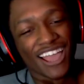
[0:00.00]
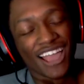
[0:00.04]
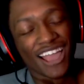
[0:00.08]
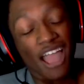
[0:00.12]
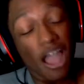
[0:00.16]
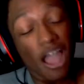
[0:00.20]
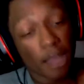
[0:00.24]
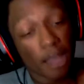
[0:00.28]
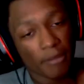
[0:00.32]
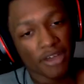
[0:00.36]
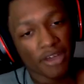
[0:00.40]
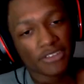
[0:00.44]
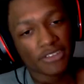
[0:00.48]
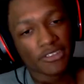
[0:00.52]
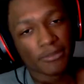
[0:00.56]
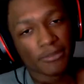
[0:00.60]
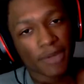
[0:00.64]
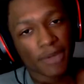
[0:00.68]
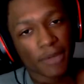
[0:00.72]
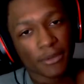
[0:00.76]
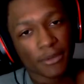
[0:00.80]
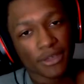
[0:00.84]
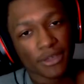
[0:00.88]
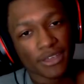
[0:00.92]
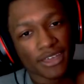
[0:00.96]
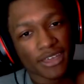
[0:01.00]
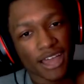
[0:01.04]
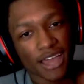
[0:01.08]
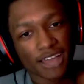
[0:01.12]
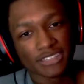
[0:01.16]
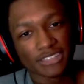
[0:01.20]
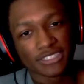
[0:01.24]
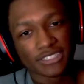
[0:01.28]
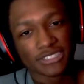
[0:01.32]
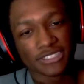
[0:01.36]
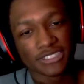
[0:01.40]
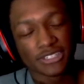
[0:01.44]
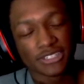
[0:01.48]
I'm out this baby. I'll
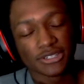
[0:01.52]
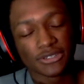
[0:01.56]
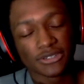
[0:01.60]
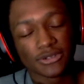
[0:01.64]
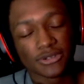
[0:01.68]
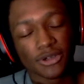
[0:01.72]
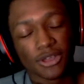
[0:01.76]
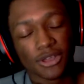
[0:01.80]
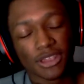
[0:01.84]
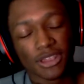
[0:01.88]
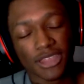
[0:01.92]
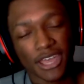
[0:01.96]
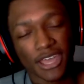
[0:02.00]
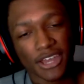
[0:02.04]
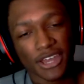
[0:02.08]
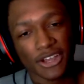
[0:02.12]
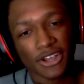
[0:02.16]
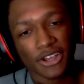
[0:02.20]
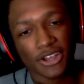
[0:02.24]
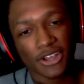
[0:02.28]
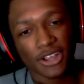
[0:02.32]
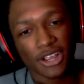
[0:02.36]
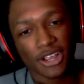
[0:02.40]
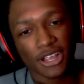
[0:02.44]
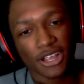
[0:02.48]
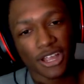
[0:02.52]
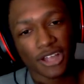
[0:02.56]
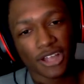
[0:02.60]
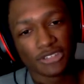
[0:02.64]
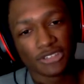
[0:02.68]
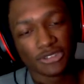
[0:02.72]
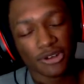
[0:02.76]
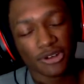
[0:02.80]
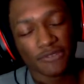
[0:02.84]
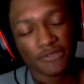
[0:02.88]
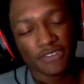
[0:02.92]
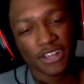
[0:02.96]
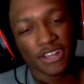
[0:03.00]
see you later. Enjoy
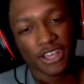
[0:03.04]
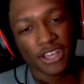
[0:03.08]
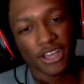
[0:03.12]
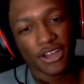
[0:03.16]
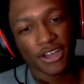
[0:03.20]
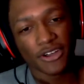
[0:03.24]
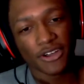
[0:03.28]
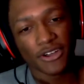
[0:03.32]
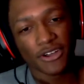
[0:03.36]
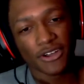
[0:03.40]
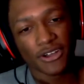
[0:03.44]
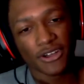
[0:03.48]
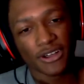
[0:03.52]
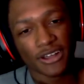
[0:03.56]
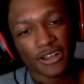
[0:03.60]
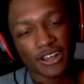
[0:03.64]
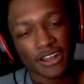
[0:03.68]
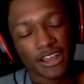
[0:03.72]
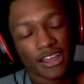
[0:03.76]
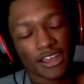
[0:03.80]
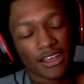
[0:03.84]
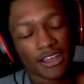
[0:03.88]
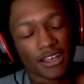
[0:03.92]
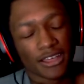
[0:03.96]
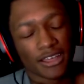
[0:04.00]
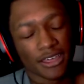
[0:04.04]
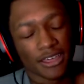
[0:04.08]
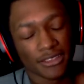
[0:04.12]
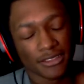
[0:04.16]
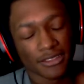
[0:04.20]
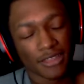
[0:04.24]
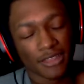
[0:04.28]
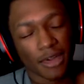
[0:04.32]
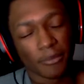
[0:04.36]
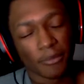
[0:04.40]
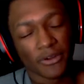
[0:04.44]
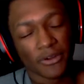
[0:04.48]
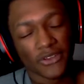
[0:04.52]
the video. Hit the
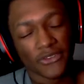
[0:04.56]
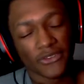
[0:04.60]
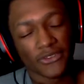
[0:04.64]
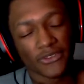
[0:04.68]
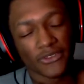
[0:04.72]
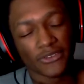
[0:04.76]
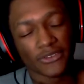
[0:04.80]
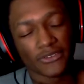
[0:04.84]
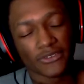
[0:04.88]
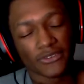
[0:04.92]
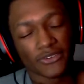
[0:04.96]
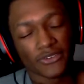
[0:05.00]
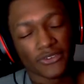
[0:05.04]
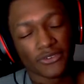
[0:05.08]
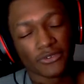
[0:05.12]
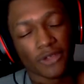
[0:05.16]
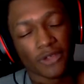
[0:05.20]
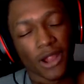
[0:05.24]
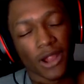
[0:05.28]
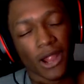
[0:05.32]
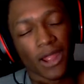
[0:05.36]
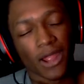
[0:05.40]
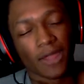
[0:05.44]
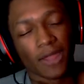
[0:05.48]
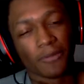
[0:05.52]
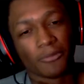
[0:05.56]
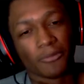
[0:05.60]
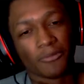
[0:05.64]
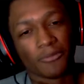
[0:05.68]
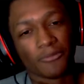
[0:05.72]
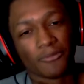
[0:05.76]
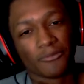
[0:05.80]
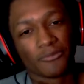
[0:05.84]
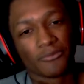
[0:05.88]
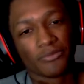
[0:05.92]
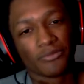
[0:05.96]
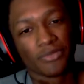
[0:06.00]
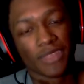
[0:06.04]
like button. Subscribe.
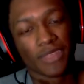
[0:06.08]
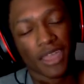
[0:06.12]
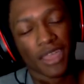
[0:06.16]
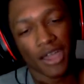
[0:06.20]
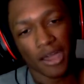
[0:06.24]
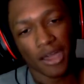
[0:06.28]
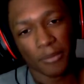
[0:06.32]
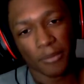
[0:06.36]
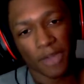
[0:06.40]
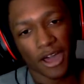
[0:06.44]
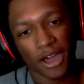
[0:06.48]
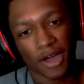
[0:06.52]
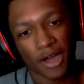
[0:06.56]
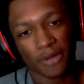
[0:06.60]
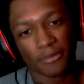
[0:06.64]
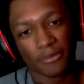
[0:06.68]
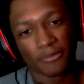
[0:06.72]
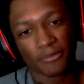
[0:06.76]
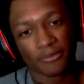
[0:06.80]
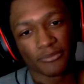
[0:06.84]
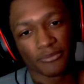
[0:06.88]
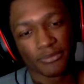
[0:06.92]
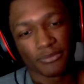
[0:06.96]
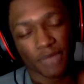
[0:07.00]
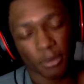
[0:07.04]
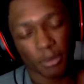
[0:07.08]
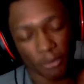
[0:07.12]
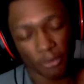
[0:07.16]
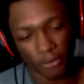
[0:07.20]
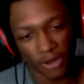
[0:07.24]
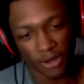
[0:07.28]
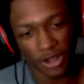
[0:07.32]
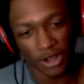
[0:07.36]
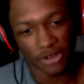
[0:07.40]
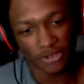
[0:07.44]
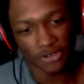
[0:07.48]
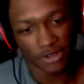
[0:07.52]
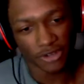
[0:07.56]
I'm out. Keep it
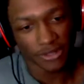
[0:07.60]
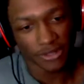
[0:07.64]
100.